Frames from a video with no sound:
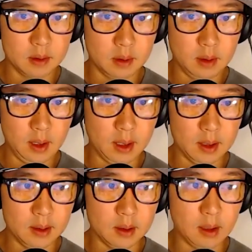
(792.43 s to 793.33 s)
Yeah.
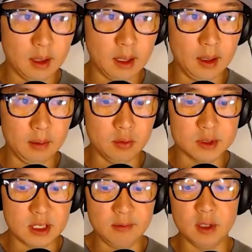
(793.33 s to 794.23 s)
And and I
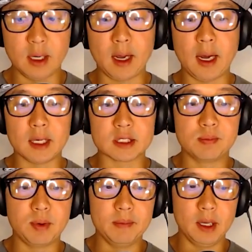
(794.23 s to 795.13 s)
was even
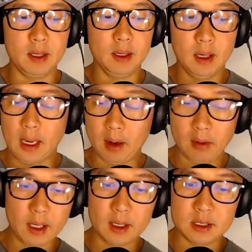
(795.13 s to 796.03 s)
asked by my how
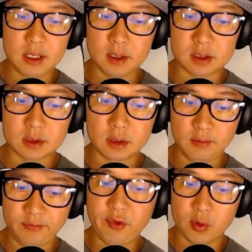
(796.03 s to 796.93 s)
I got into English
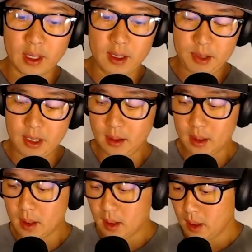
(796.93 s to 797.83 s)
for AP
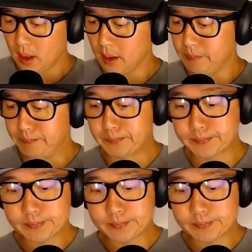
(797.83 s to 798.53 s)
um,